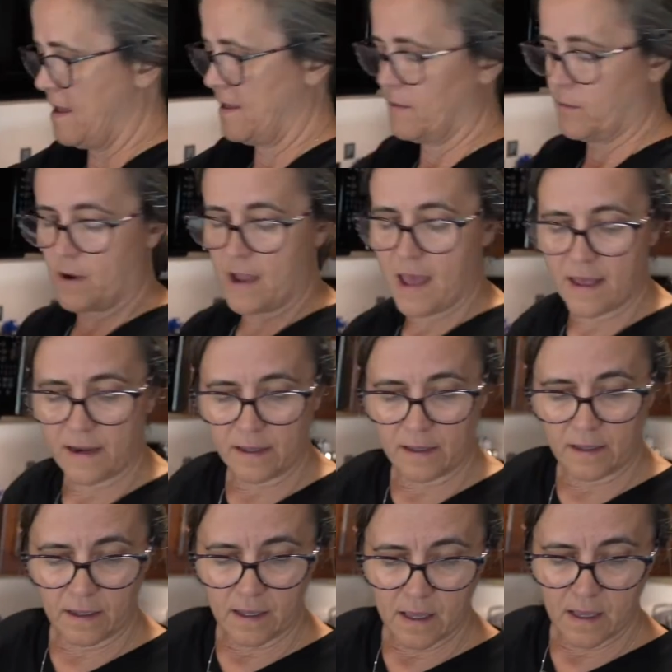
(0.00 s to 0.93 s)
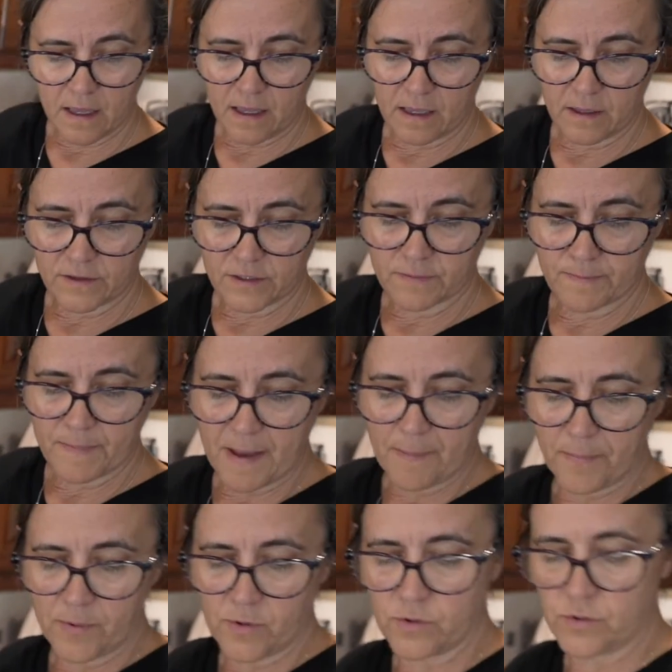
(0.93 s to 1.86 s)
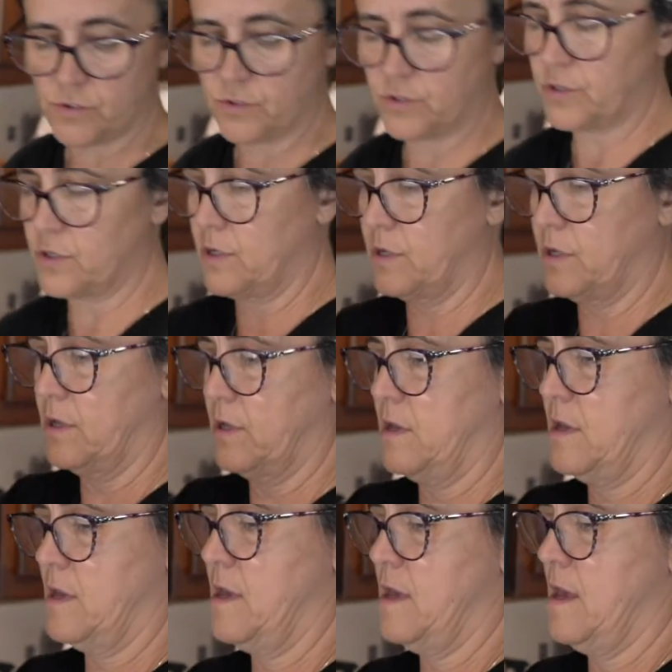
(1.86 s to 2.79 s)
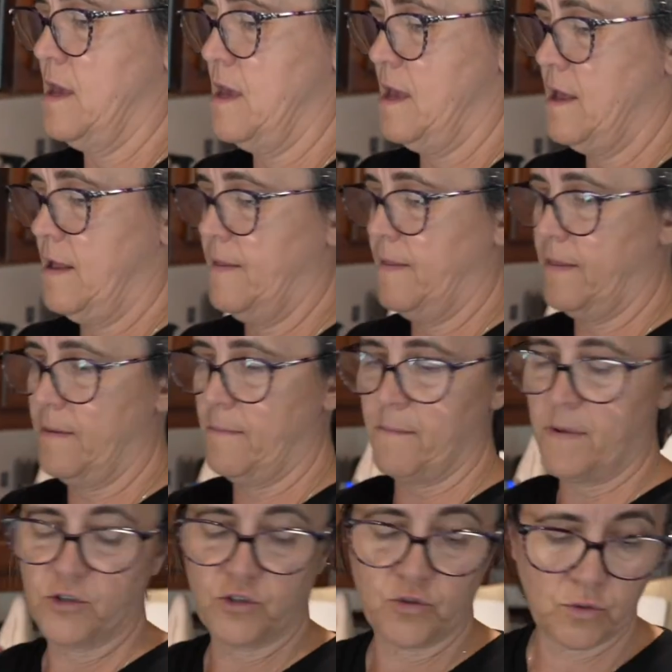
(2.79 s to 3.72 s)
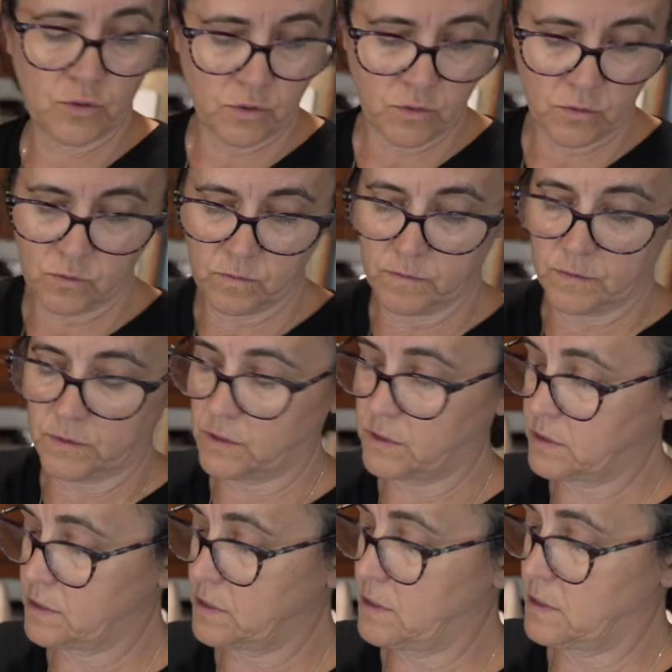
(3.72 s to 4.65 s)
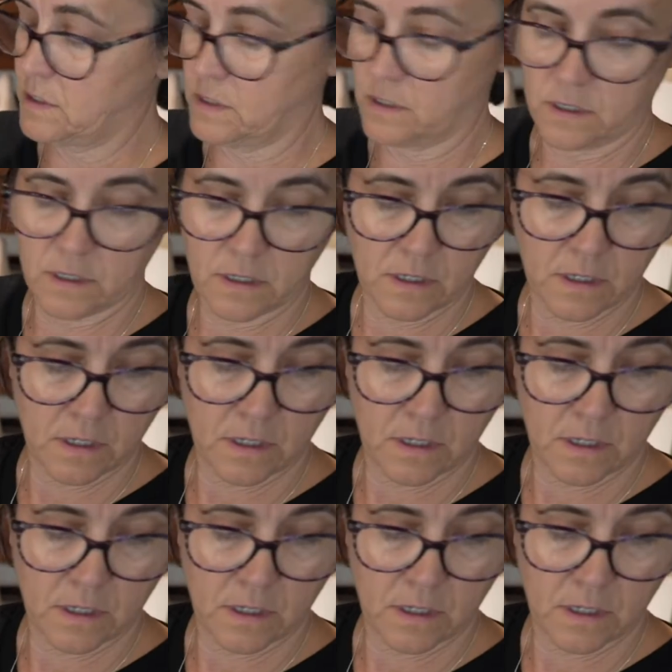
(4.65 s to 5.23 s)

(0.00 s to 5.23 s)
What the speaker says: We're adding peppers, the mushrooms, the